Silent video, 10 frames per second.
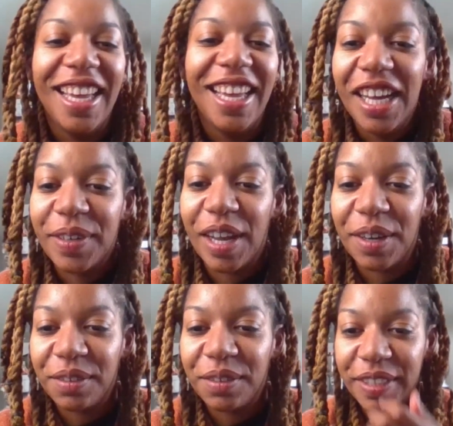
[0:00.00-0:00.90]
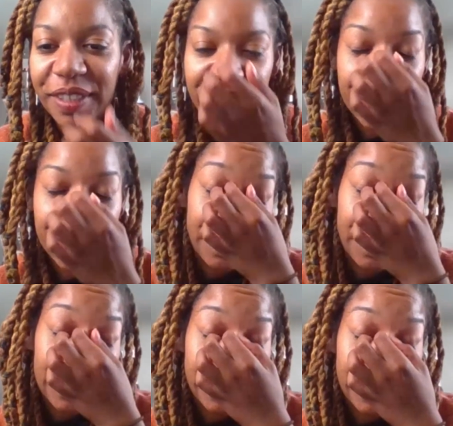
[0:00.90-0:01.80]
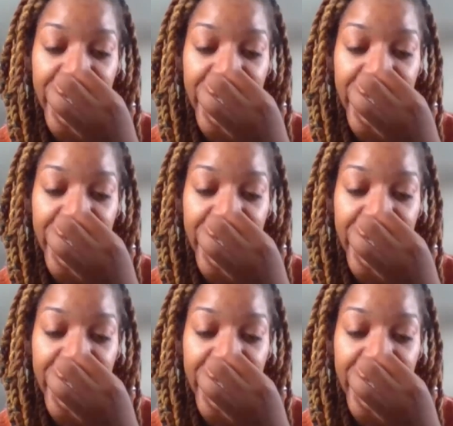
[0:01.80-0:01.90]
we're not overdoing it.